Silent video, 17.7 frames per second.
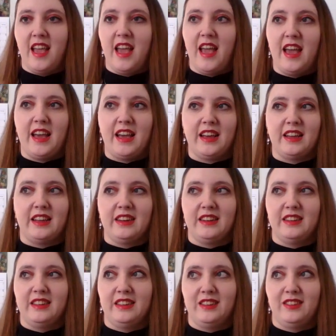and
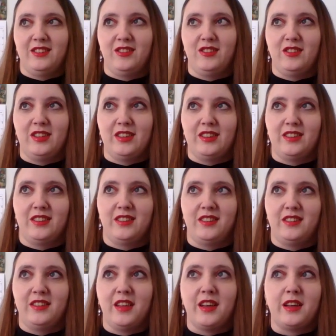it's just
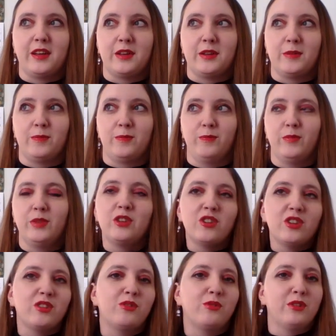
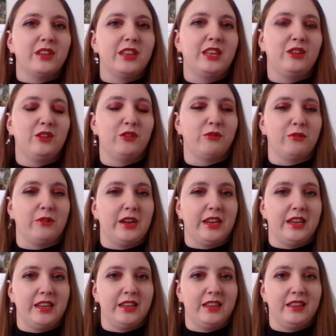really
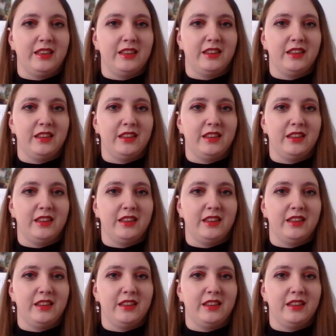great.